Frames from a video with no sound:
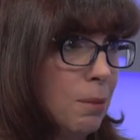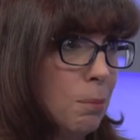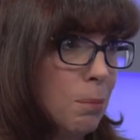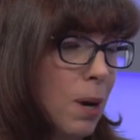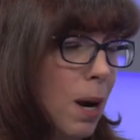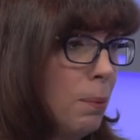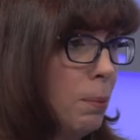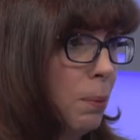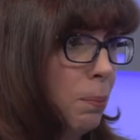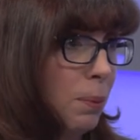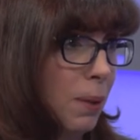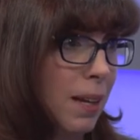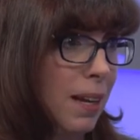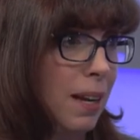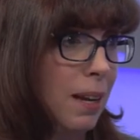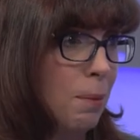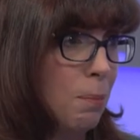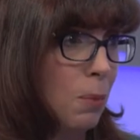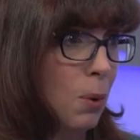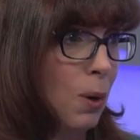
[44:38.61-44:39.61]

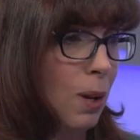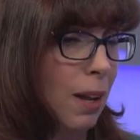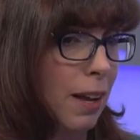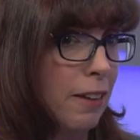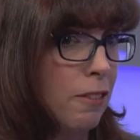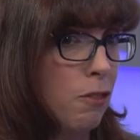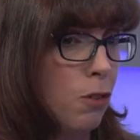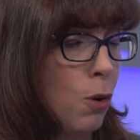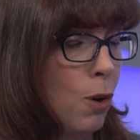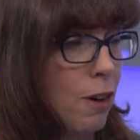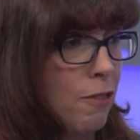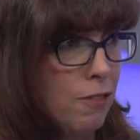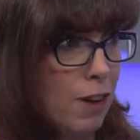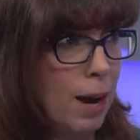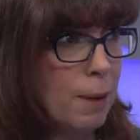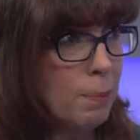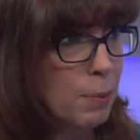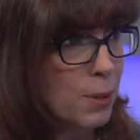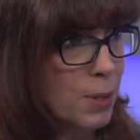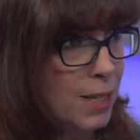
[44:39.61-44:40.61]
probably more like four or
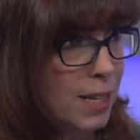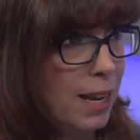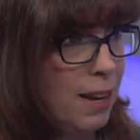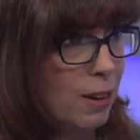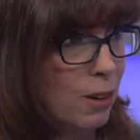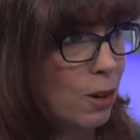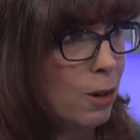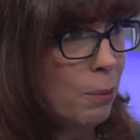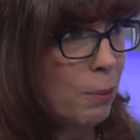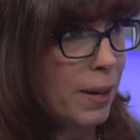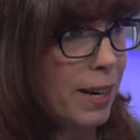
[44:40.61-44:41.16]
five percent, aren't